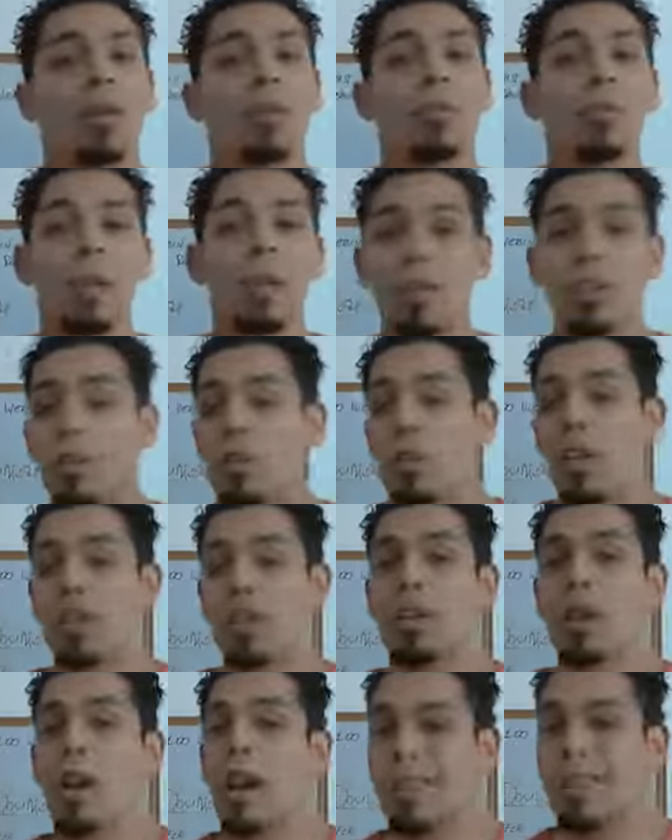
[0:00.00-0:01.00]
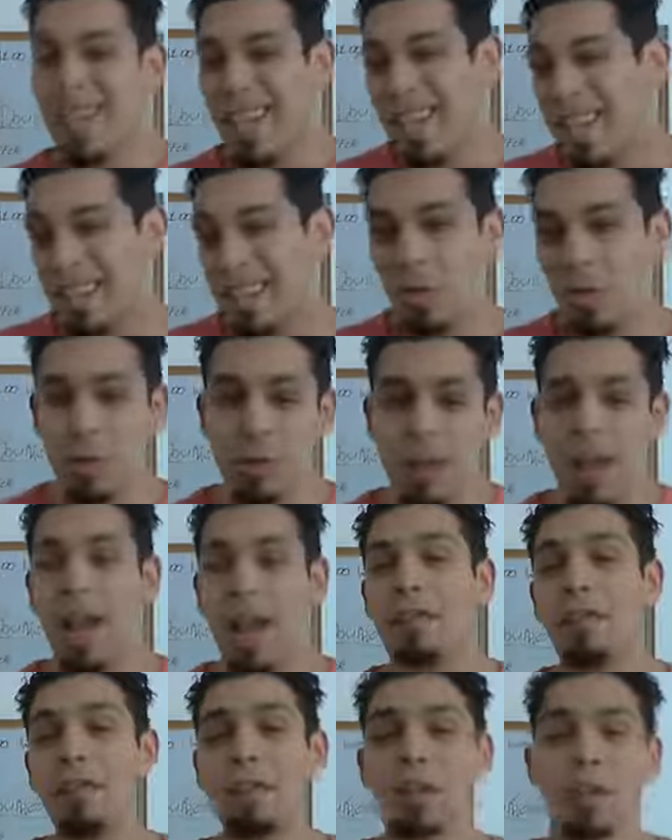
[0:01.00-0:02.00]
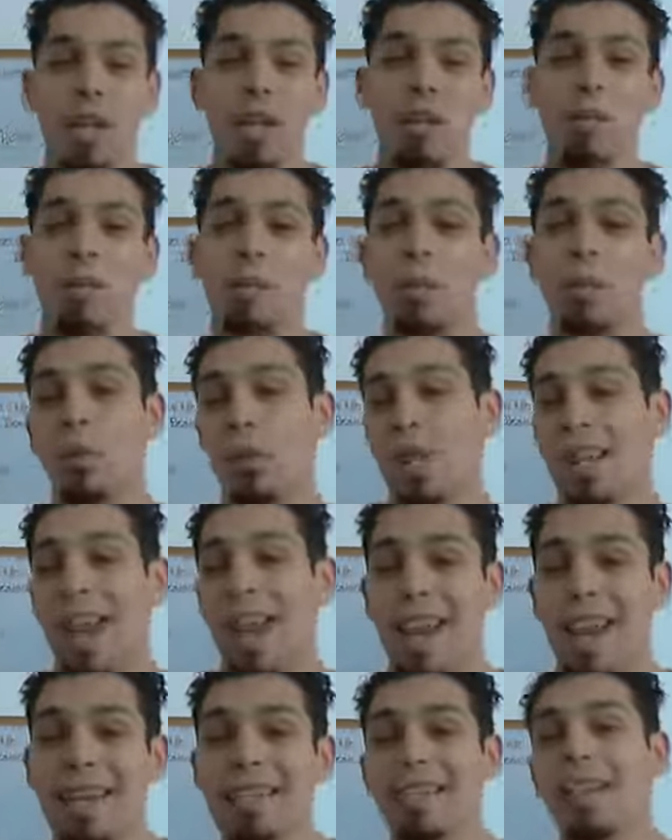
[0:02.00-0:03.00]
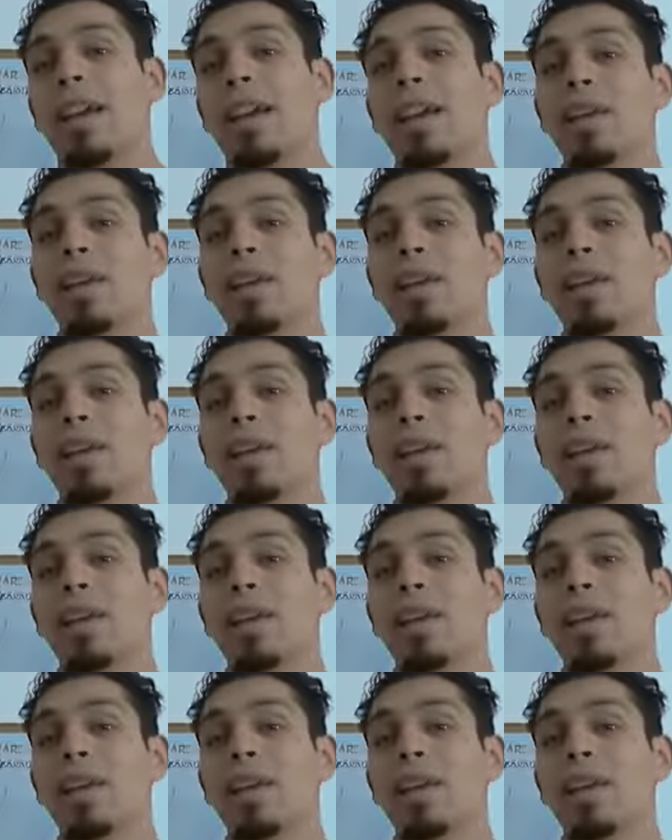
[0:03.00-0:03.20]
the registration cost industry average is anywhere between $8